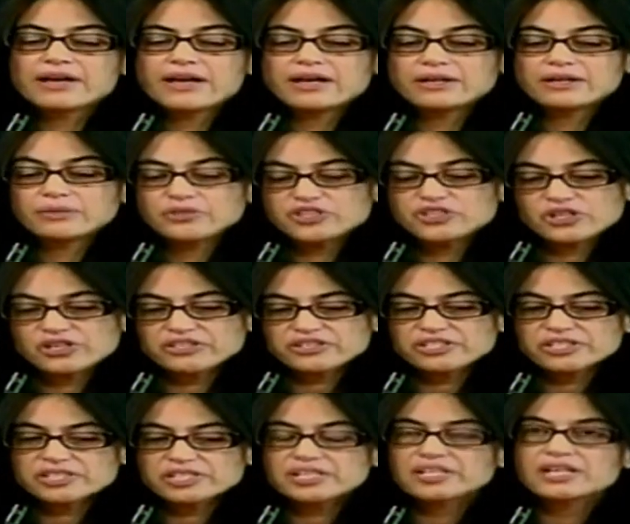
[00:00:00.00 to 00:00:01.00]
New
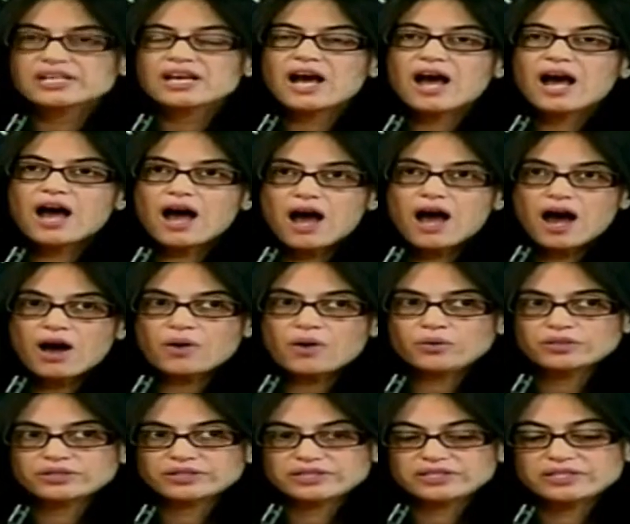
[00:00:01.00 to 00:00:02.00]
Jersey, how
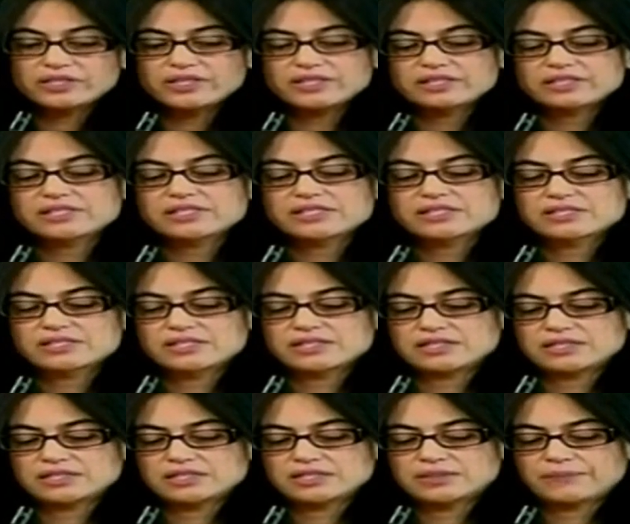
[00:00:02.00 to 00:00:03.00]
this
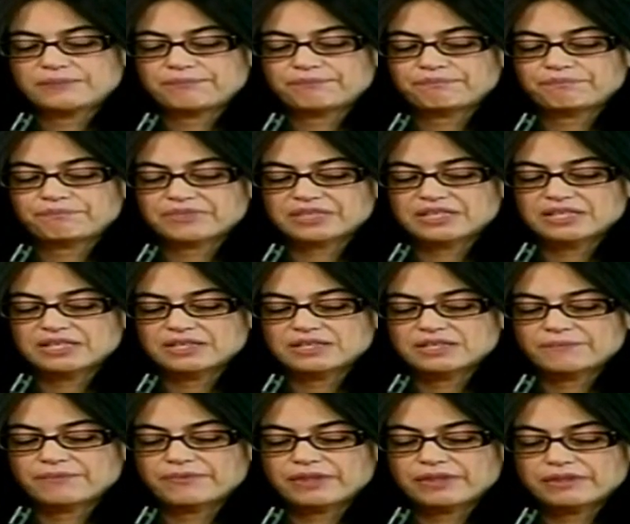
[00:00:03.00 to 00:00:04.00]

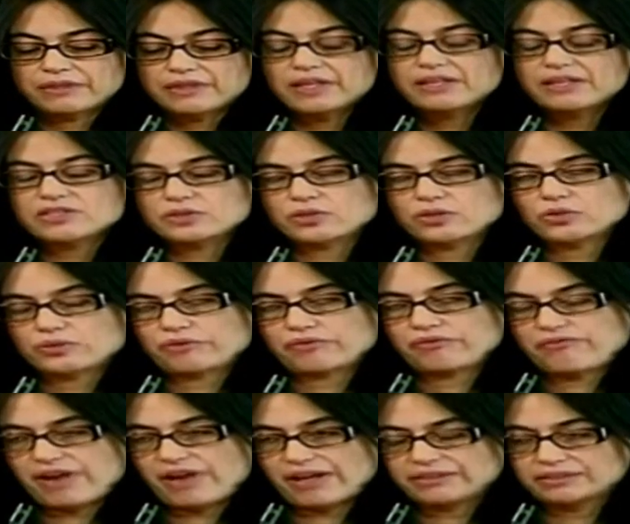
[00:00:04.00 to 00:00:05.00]
thing is going to
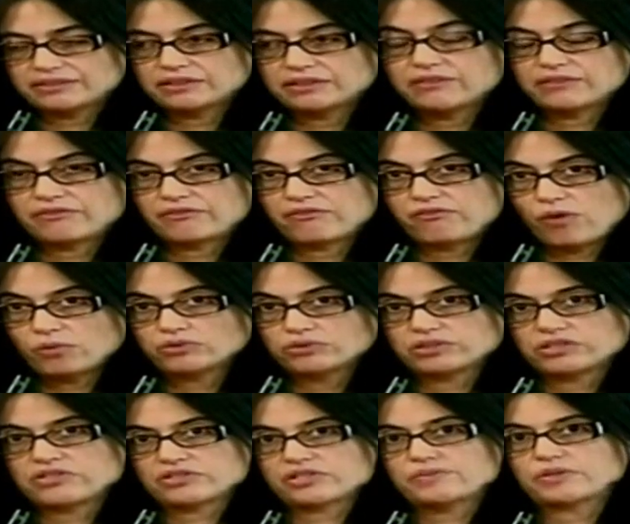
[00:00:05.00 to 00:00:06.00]
affect the
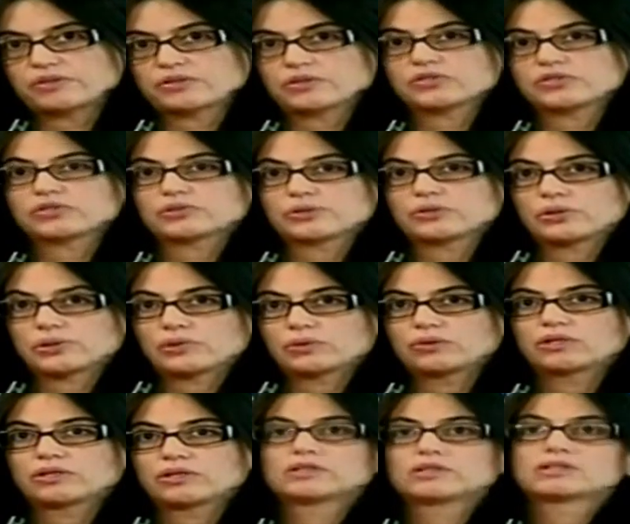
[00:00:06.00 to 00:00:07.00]
voters, because, you
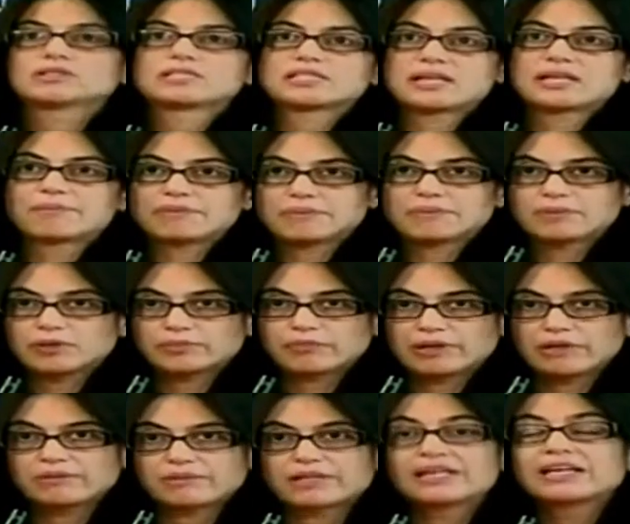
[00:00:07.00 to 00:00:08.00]
know, some people
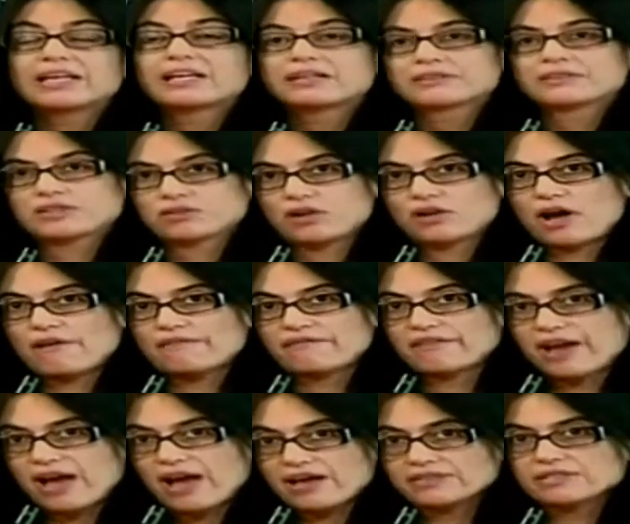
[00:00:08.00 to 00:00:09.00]
maybe they don't have
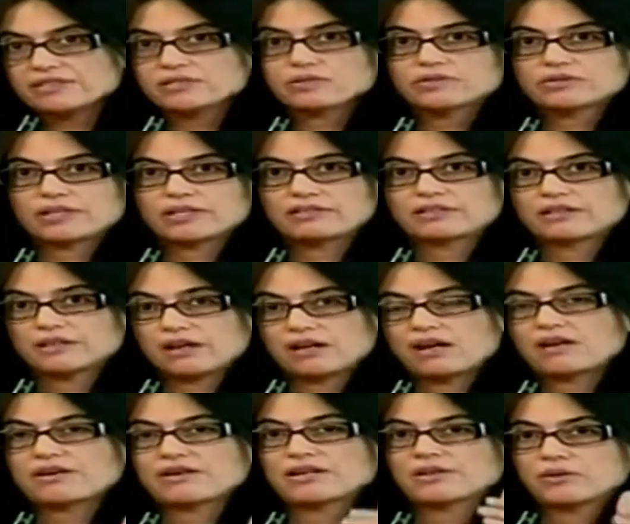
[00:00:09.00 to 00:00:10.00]
gas to take the
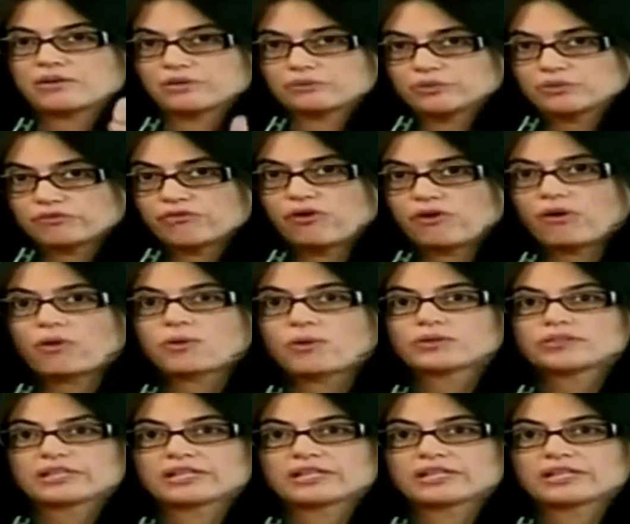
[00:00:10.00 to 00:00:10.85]
car and go to vote.